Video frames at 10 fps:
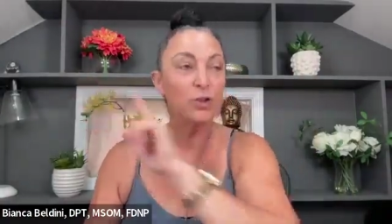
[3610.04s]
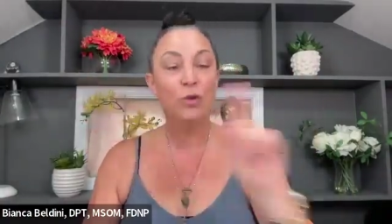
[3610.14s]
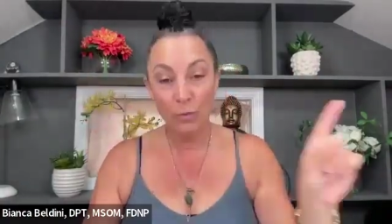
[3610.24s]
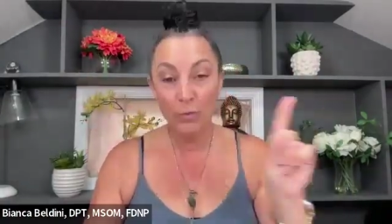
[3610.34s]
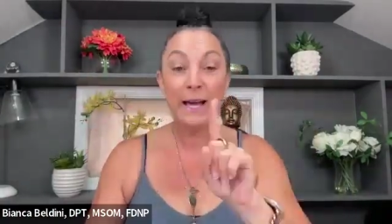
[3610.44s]

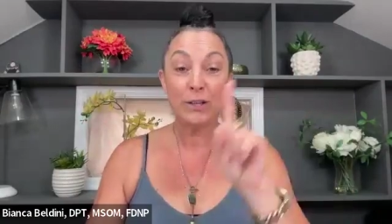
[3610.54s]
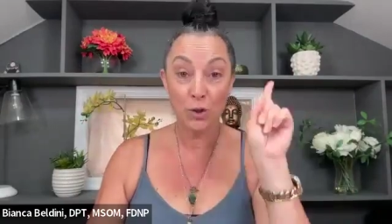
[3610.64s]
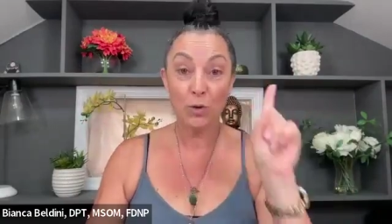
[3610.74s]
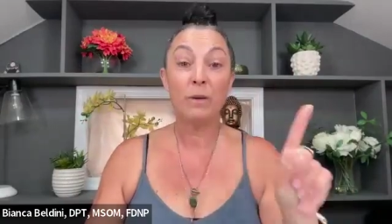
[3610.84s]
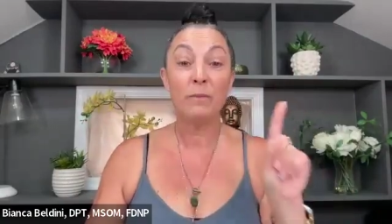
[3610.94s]
you
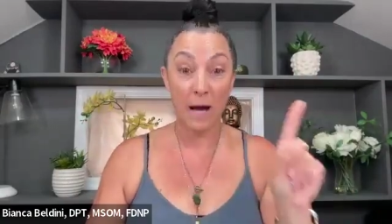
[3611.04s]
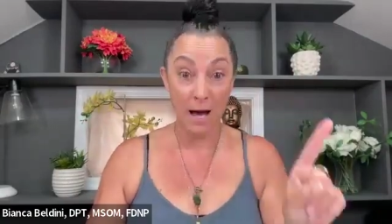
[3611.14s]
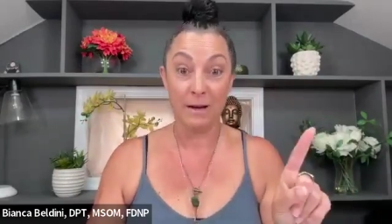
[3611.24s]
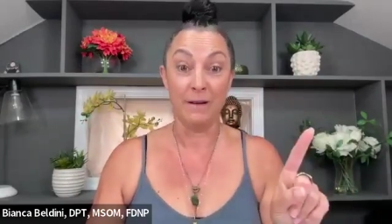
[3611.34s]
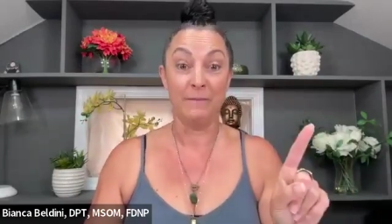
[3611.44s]
bet your
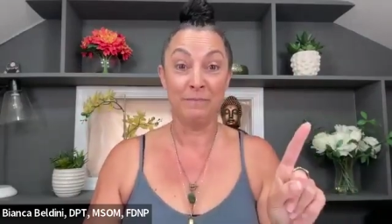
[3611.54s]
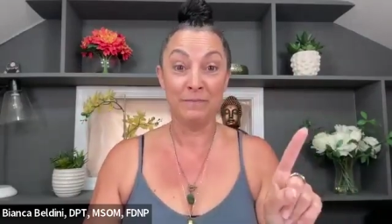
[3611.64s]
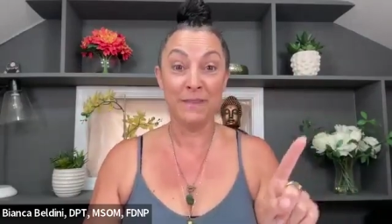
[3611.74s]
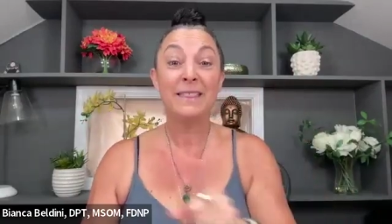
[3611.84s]
bottom